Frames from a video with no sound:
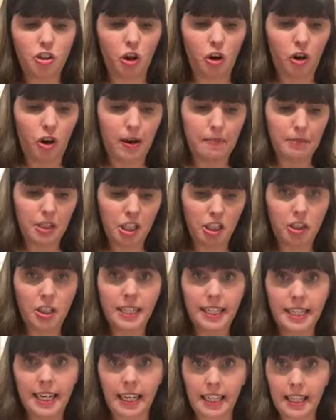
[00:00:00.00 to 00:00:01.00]
So I'm just
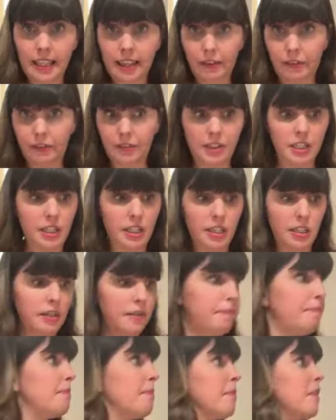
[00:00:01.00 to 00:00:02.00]
going to
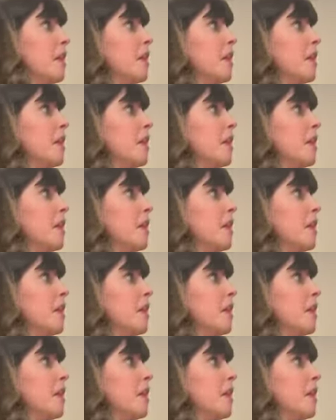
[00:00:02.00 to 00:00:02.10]
lift,